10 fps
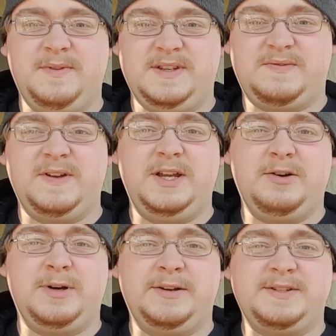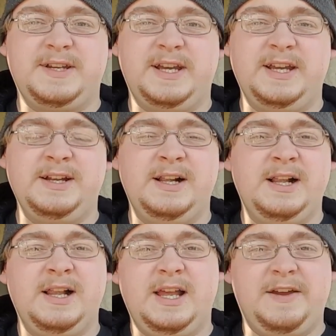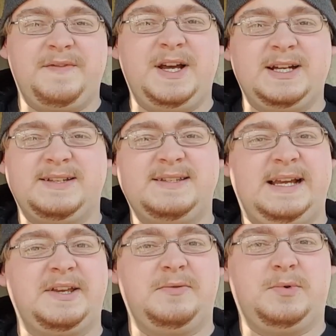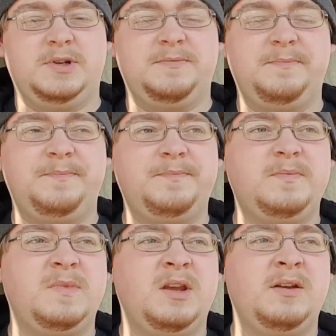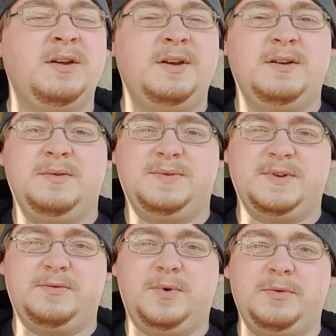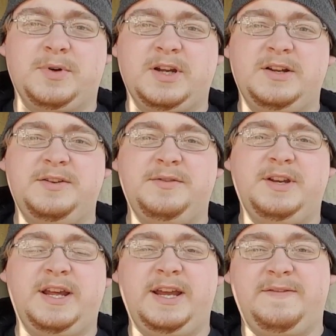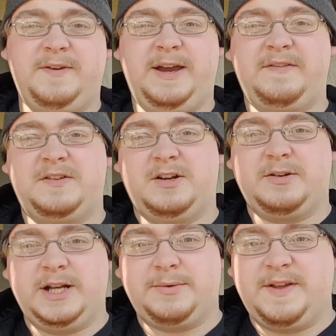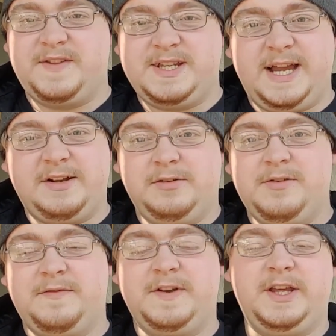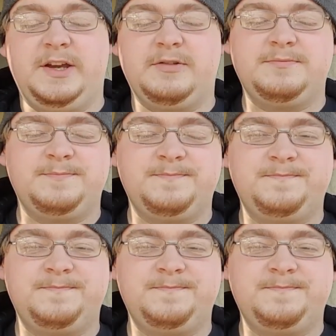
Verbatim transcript: this video out today, if not a second one. So what we're going to do today, if you haven't already read the title of the video,